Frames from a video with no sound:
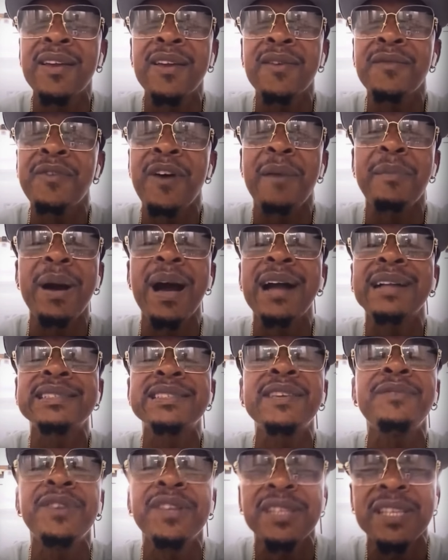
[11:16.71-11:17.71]
form of
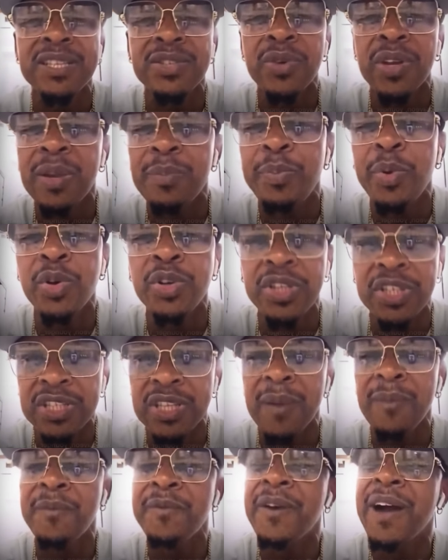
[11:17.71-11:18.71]
activities where the police
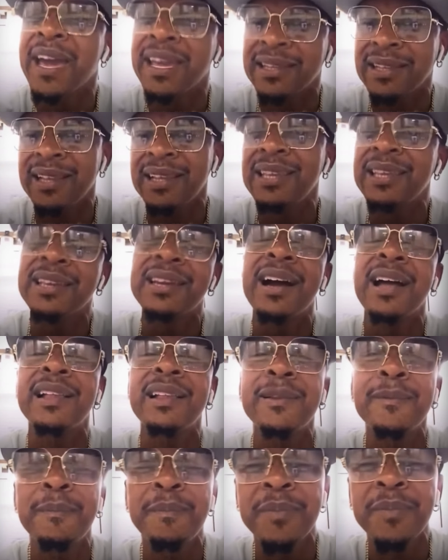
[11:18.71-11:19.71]
them find
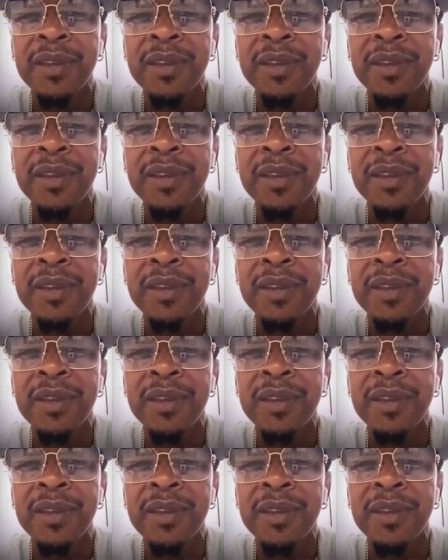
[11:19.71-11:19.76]
illegal.